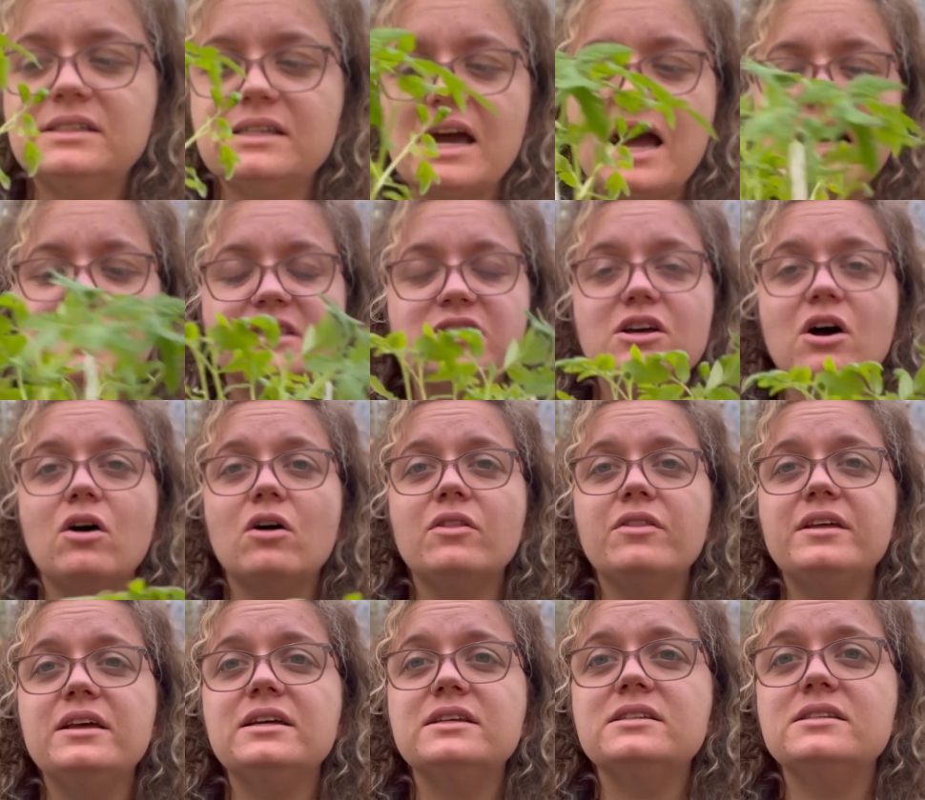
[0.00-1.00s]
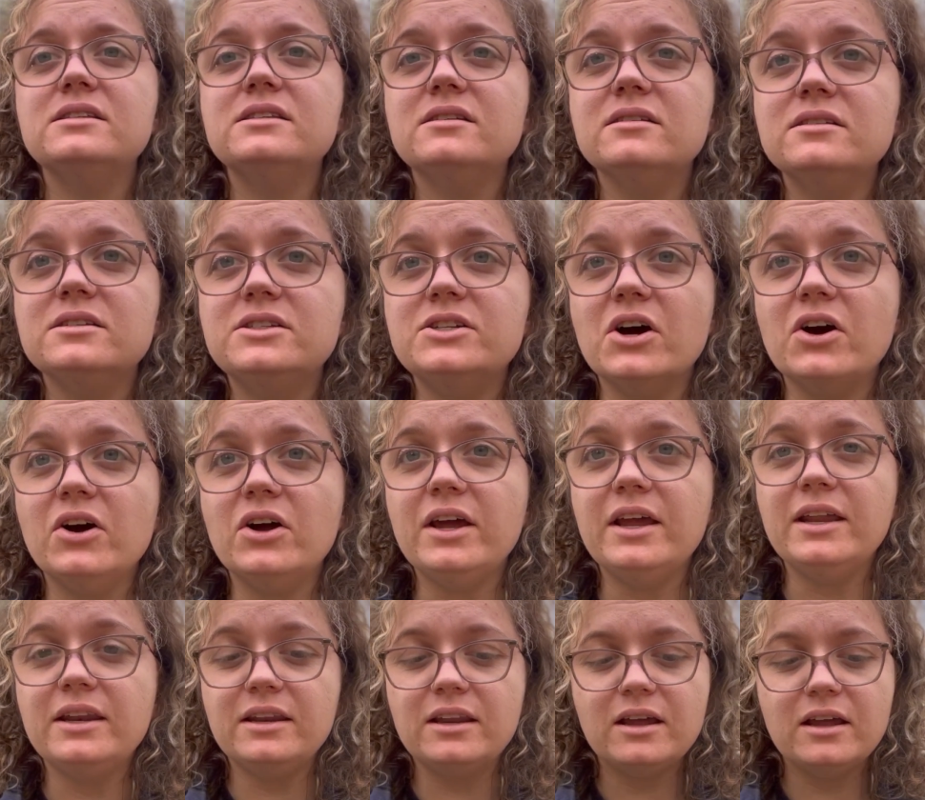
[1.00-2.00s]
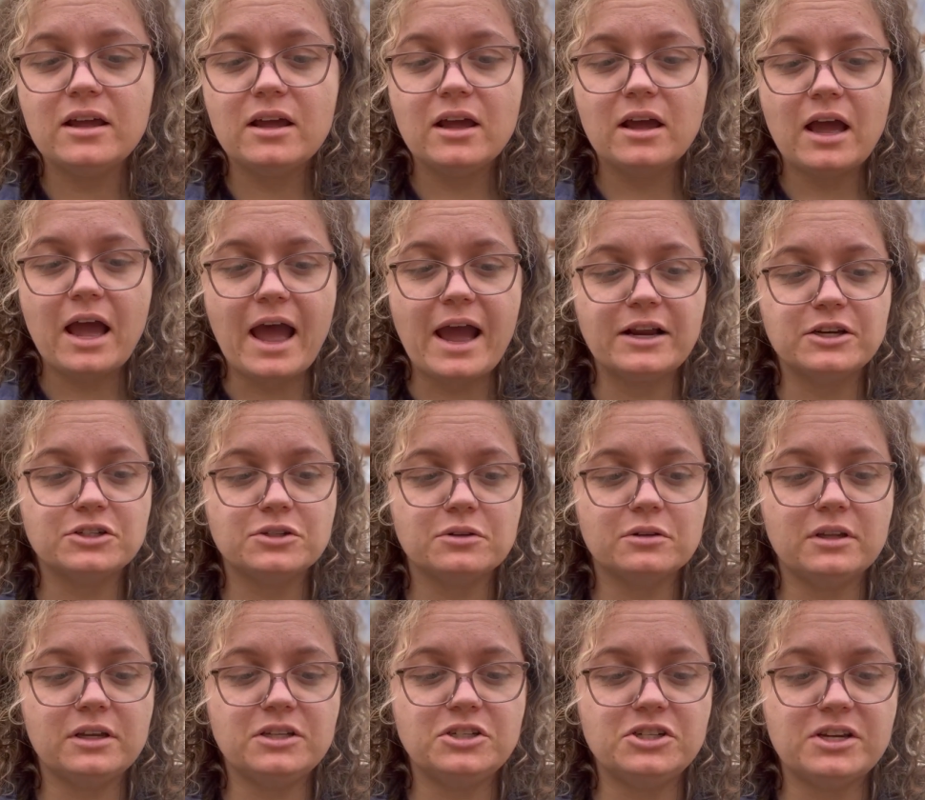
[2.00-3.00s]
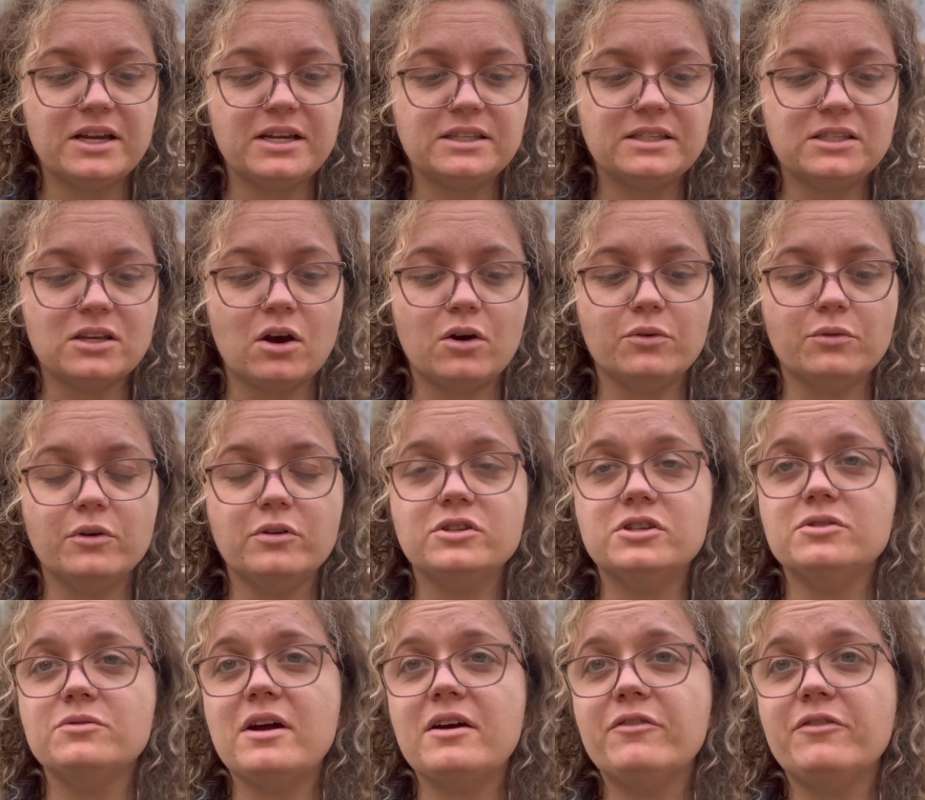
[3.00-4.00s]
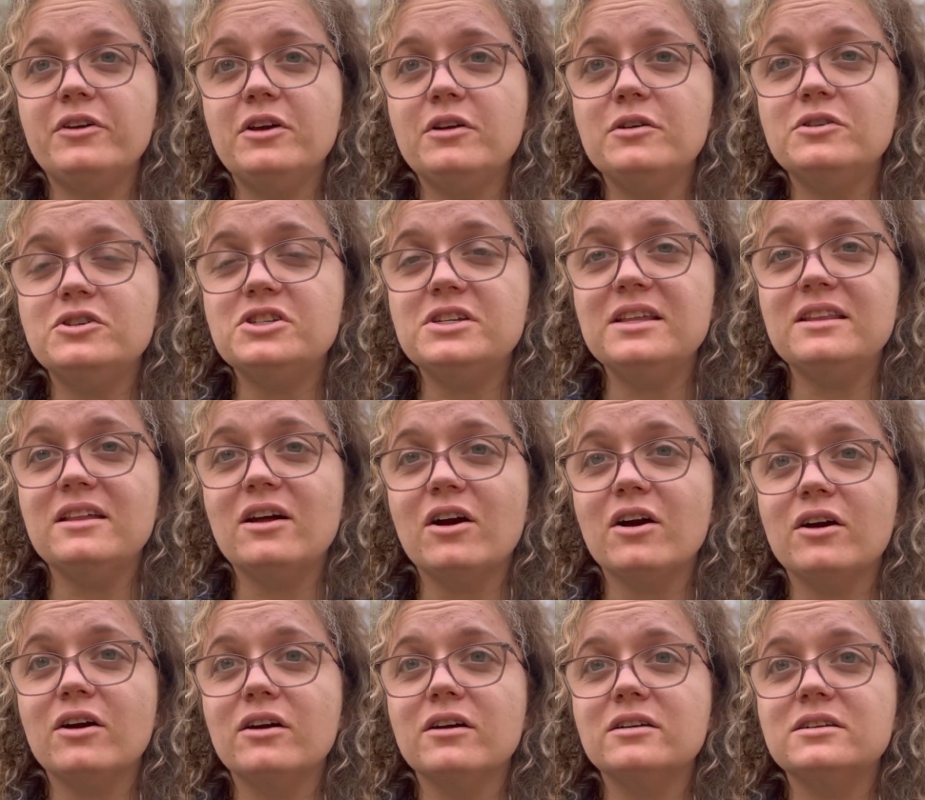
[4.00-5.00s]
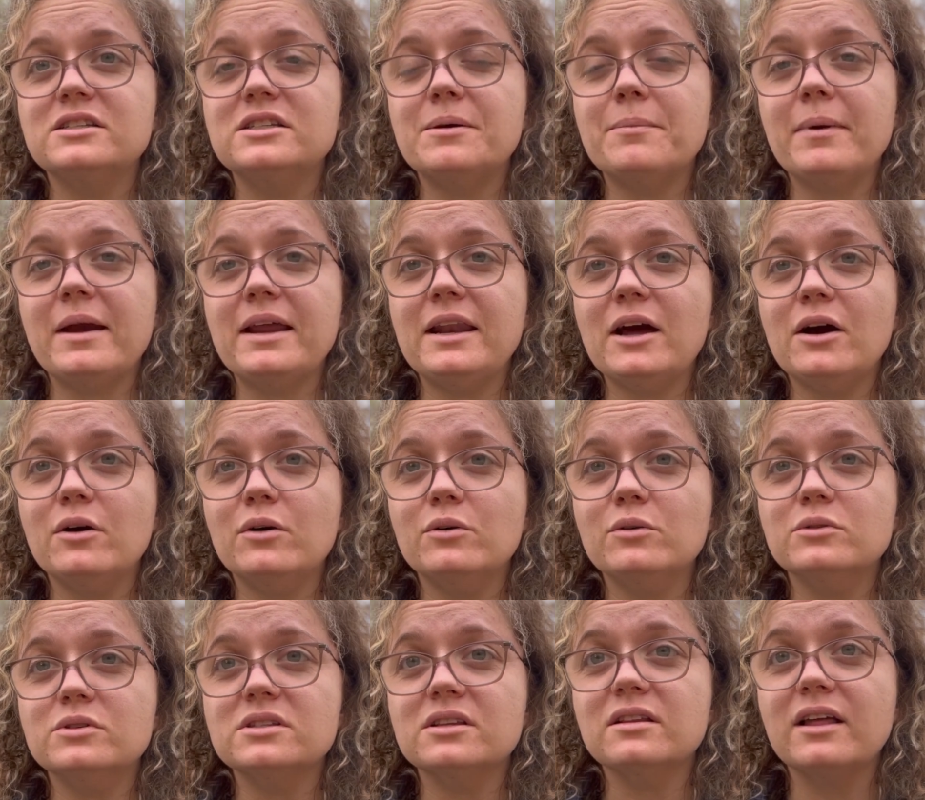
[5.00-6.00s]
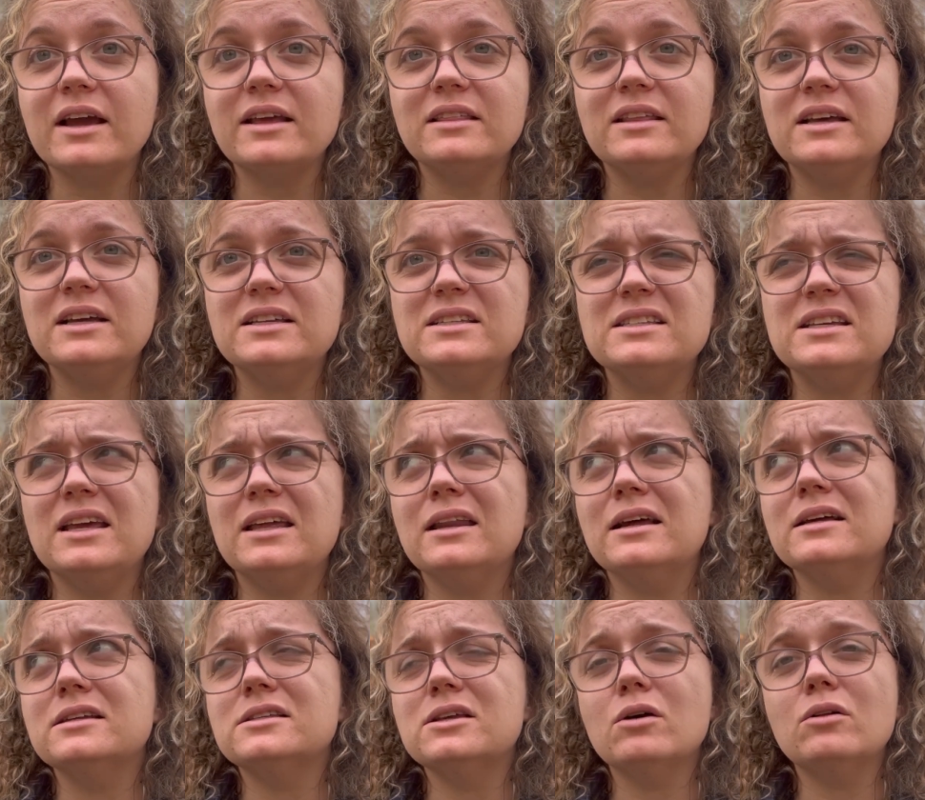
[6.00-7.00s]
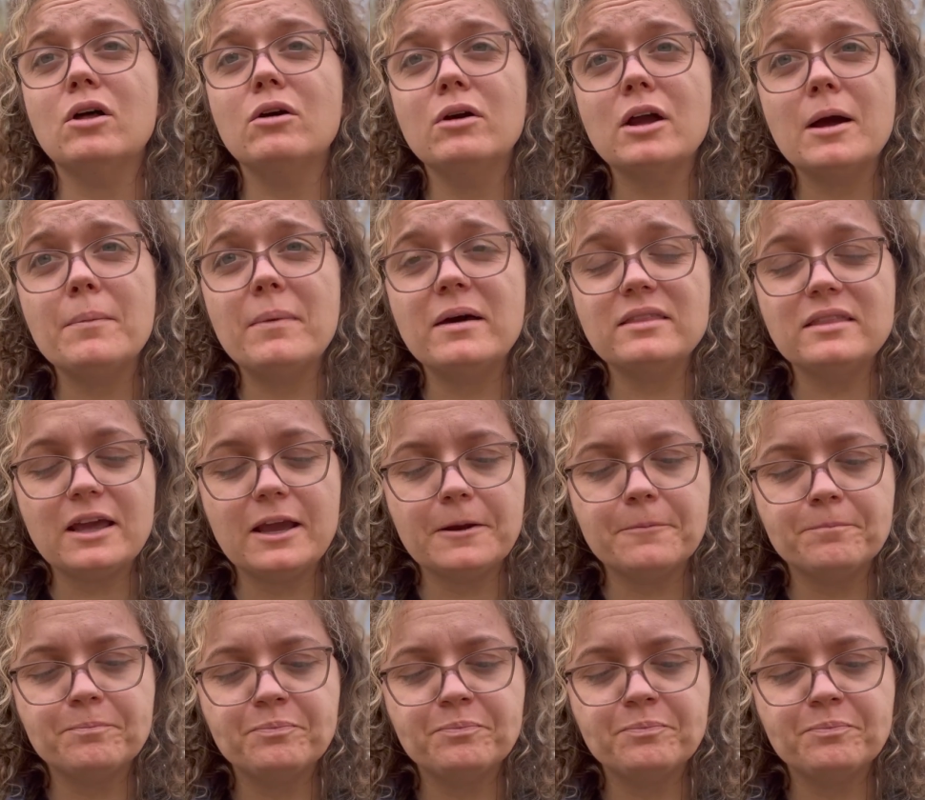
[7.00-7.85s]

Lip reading: I saw this done actually just on Roots and Refuge, did her tomatoes like this in a solo cup, I think.